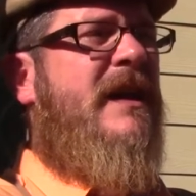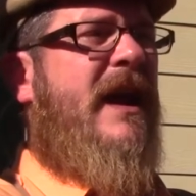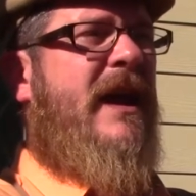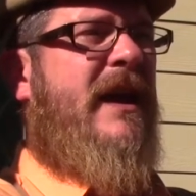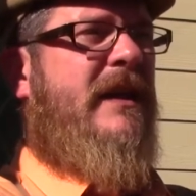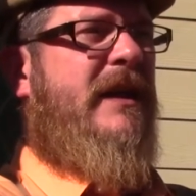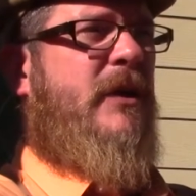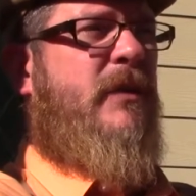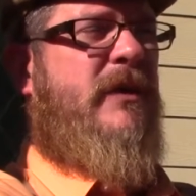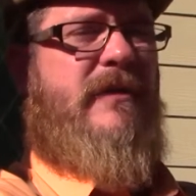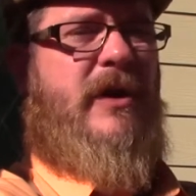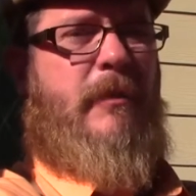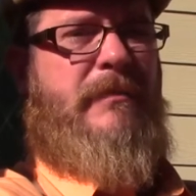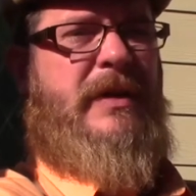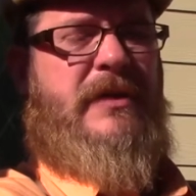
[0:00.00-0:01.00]
And I think we've
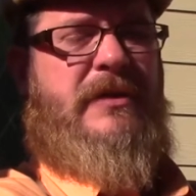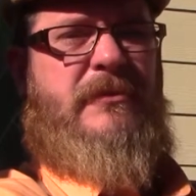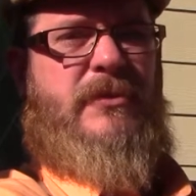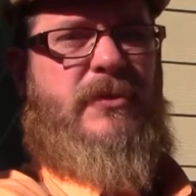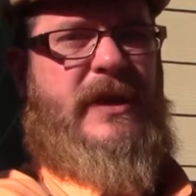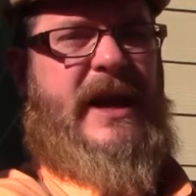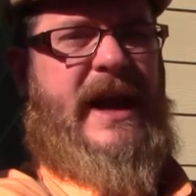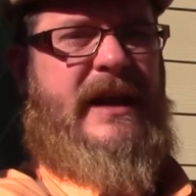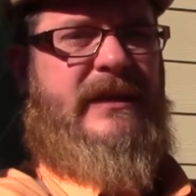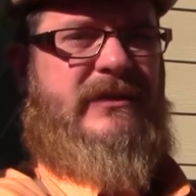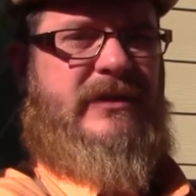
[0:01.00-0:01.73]
all been through that.